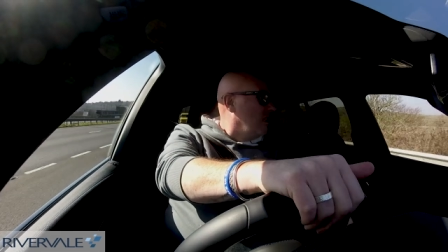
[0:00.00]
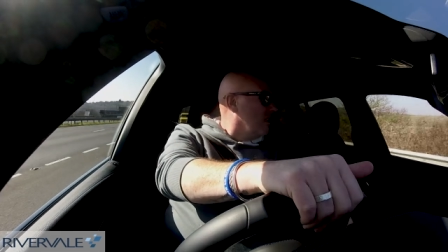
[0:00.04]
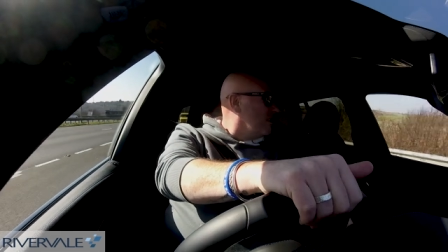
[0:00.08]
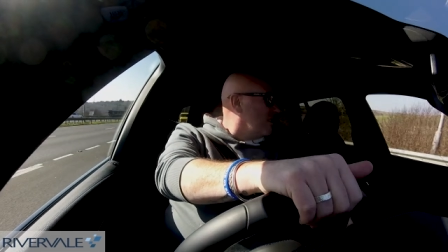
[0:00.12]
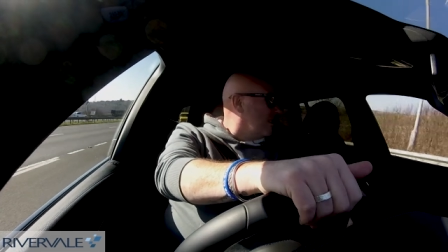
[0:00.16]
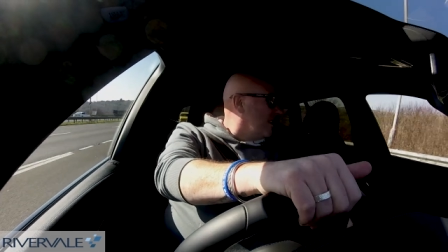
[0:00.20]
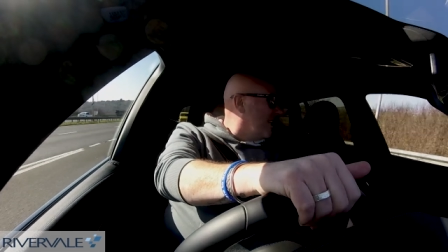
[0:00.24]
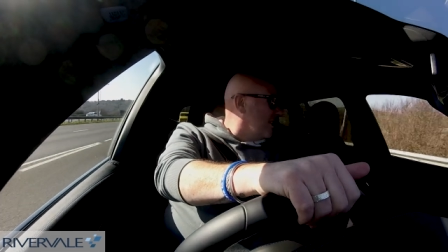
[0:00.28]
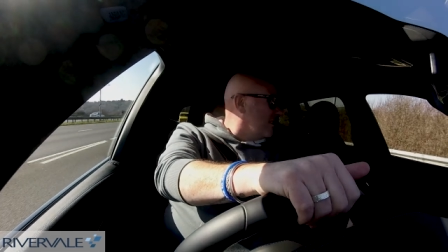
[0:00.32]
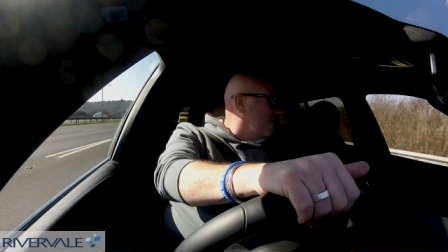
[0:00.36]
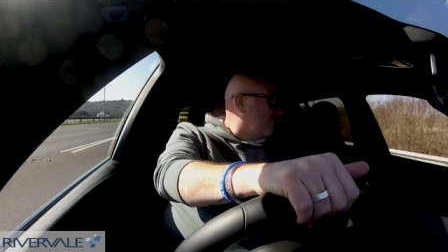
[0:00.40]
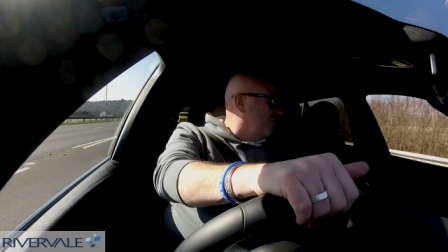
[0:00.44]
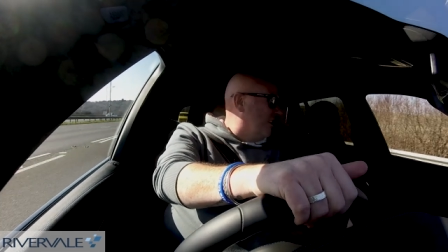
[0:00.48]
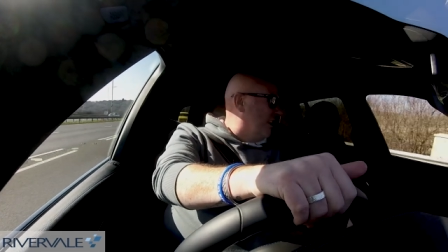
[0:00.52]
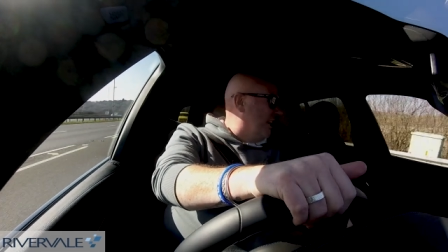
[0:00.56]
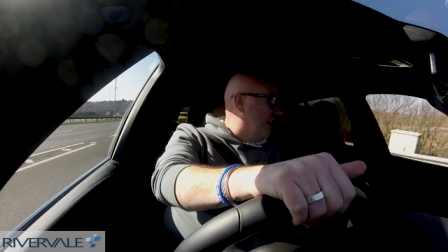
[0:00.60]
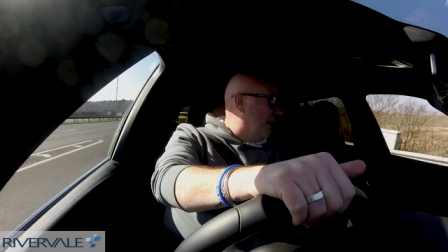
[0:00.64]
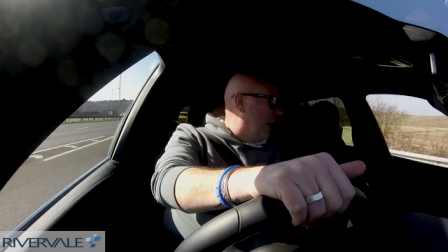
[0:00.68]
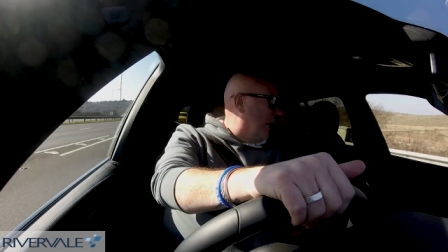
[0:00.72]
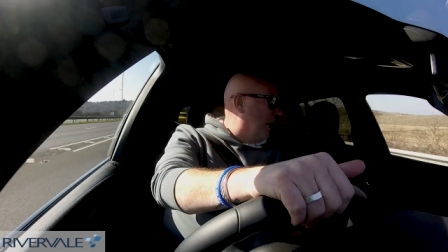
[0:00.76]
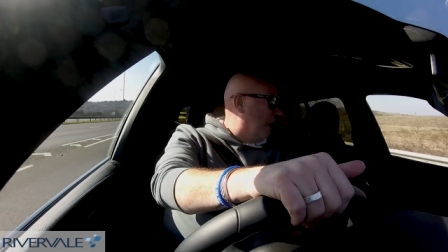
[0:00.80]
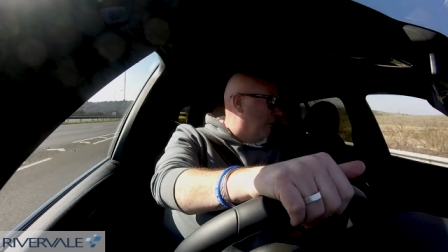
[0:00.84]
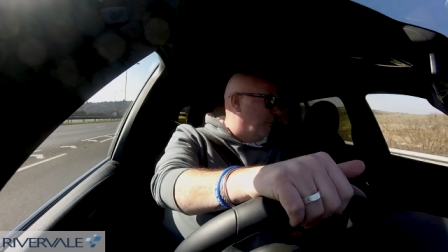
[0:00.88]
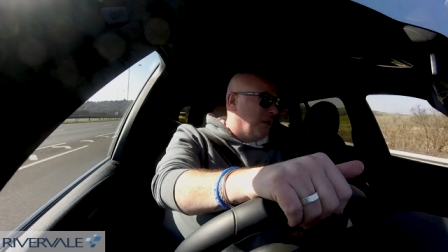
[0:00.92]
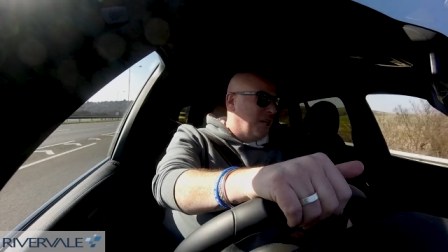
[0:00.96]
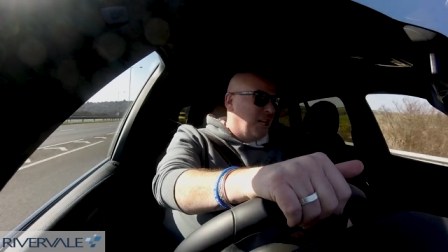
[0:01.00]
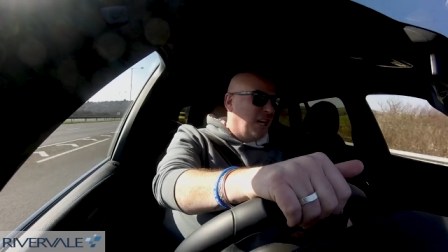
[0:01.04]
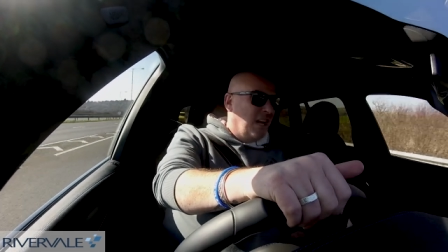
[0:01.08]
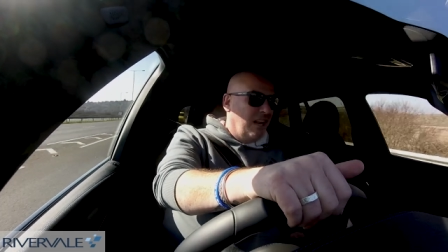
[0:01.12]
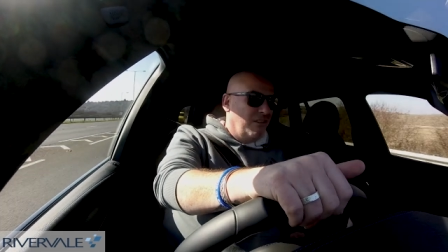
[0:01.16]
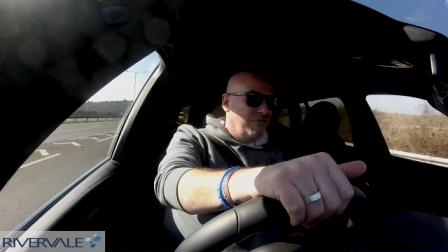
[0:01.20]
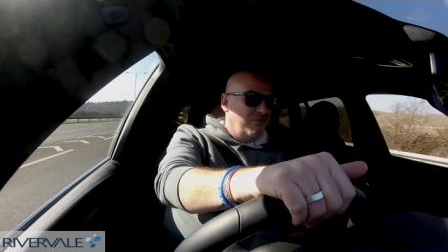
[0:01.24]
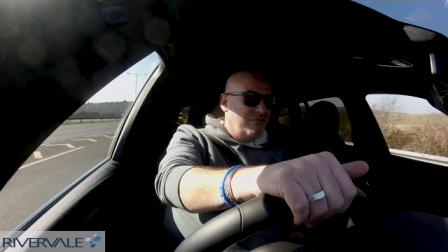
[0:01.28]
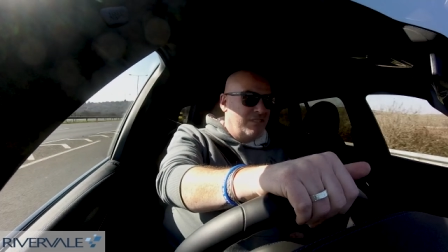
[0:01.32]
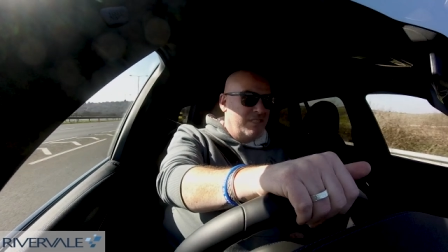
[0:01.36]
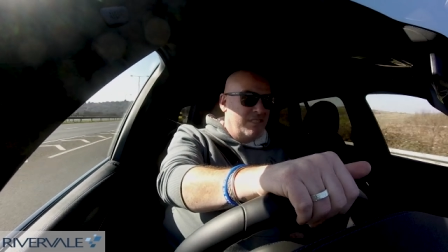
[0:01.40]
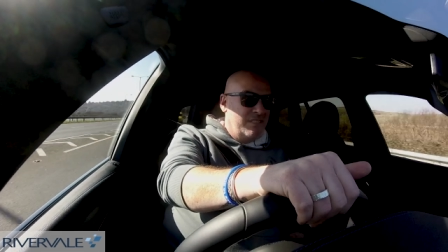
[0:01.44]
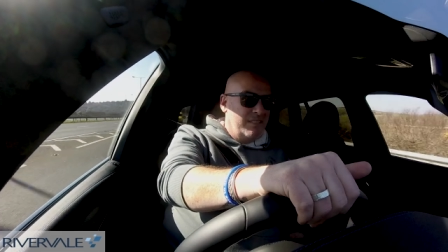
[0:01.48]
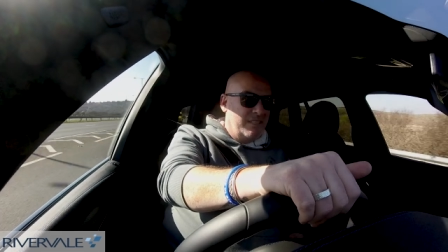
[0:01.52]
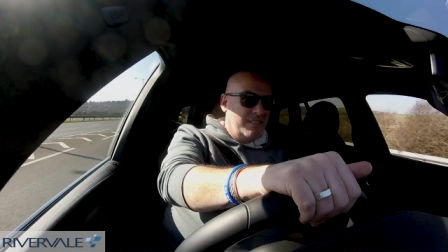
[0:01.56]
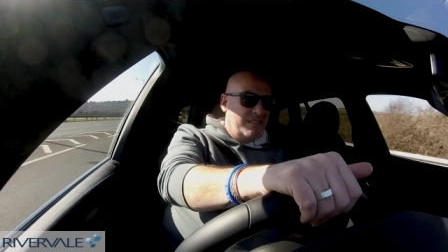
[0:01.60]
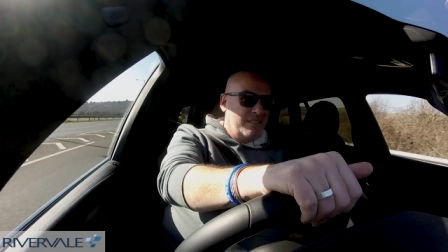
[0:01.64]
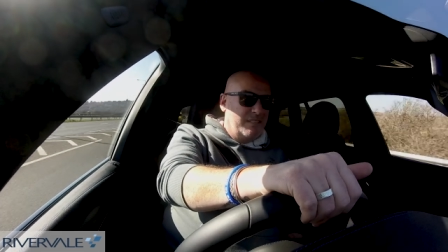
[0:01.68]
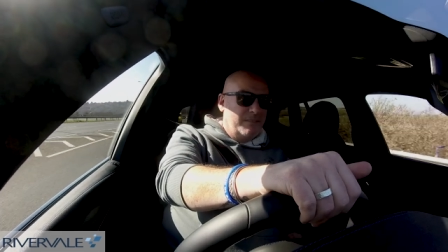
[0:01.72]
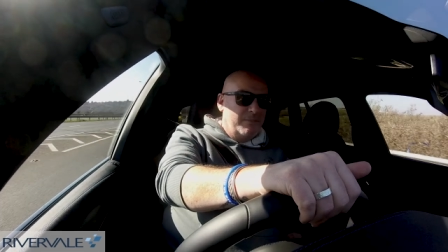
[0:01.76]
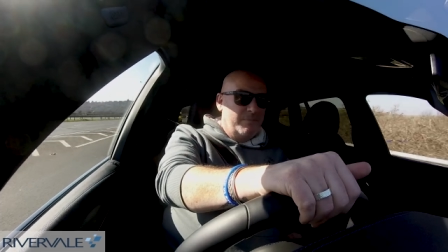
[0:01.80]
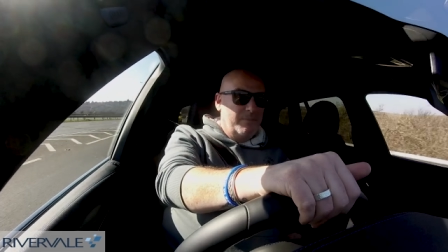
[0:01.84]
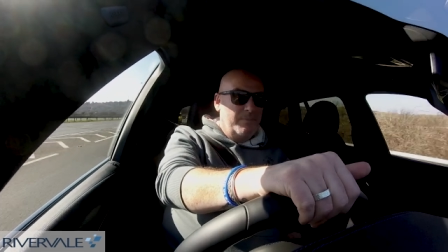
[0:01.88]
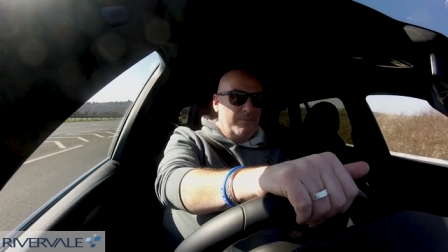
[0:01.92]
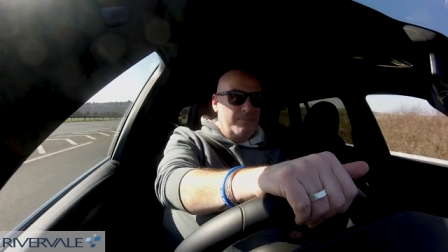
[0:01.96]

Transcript: So that's really a little bit clever, isn't it?